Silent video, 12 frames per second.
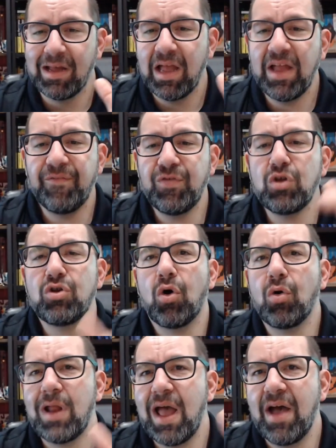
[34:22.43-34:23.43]
If you
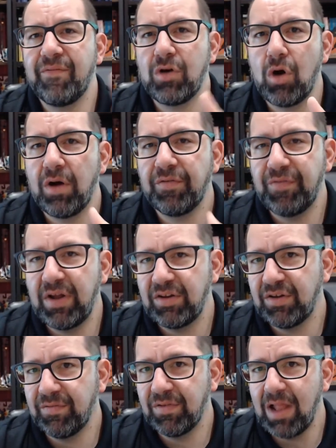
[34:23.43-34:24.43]
don't have an
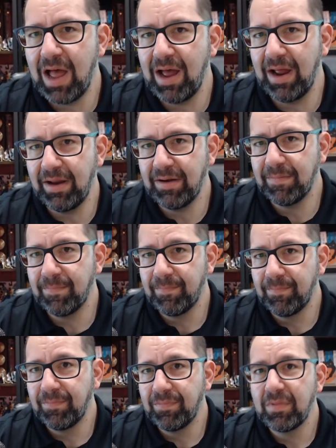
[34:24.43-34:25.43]
offensive line,
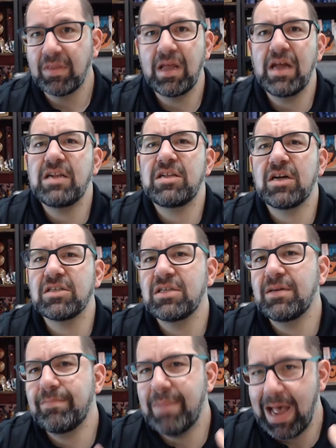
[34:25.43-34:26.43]
it
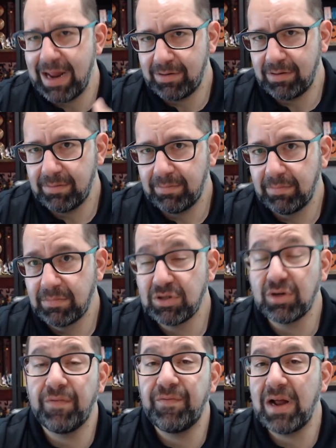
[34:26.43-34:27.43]
doesn't matter.
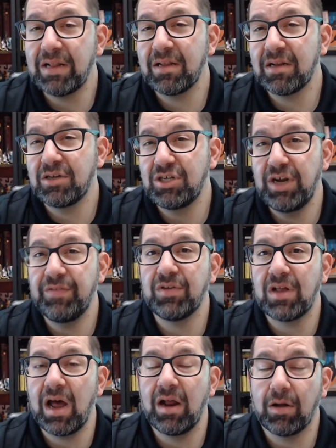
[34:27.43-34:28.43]
So the fact that the Chiefs
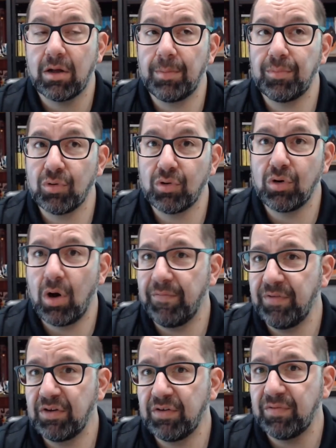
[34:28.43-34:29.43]
got a couple of good
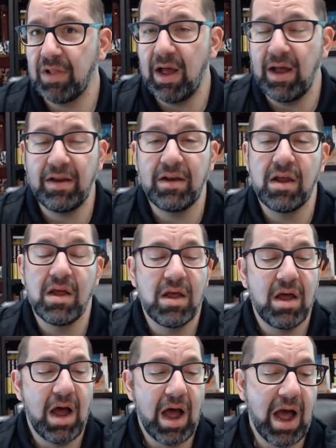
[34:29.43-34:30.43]
offensive line,
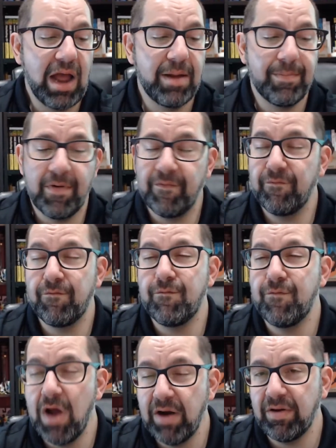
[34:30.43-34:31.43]
I am
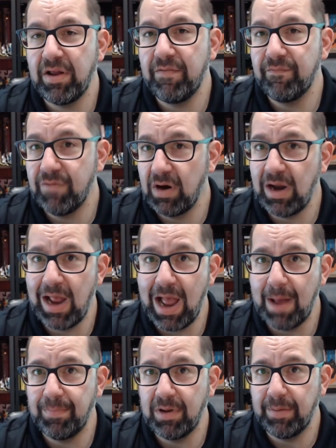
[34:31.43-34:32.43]
very, very
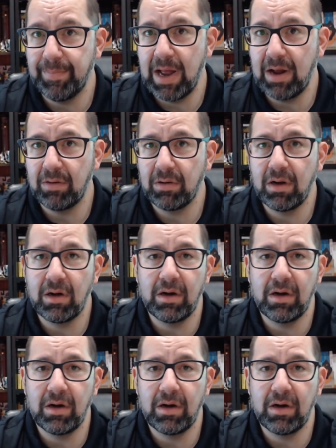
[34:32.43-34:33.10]
happy about.